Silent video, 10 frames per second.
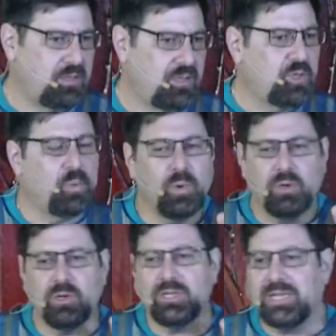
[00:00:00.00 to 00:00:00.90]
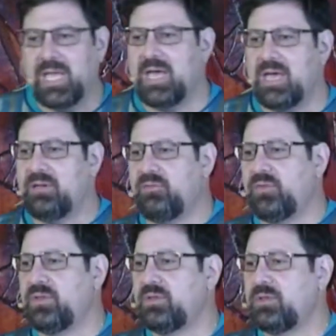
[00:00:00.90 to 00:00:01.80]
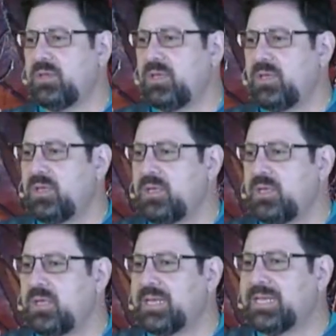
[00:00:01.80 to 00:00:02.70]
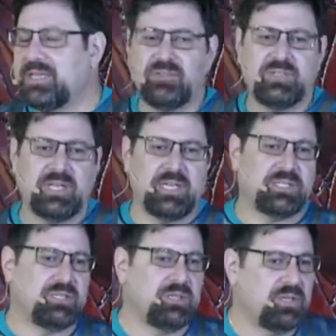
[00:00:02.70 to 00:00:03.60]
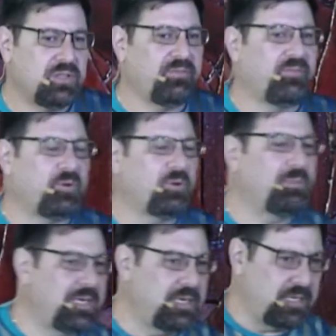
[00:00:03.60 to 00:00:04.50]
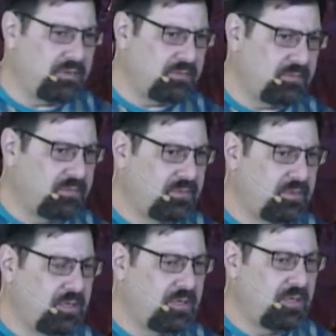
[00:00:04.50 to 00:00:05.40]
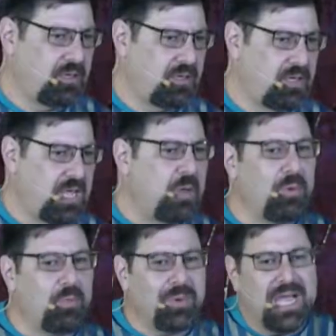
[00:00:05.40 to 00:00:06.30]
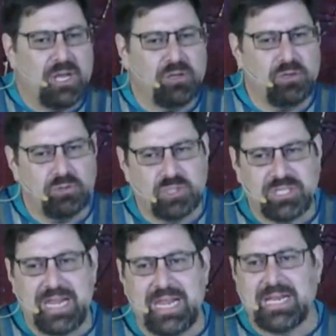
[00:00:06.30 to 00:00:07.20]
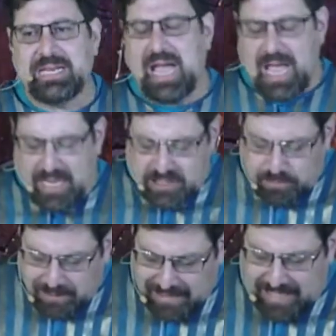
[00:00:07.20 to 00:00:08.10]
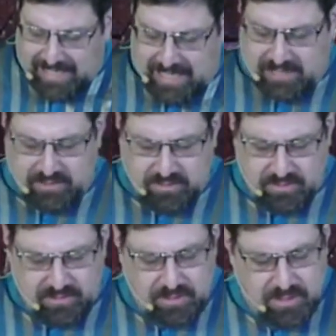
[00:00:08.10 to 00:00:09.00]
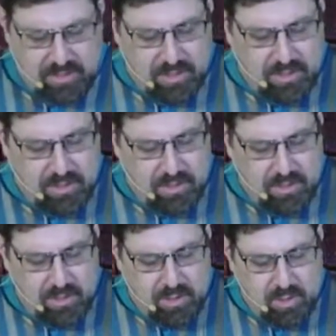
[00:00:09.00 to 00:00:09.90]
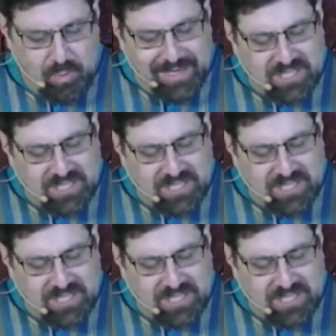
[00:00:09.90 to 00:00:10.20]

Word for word: The word love gives us the full meaning. And when we understand God's plan, we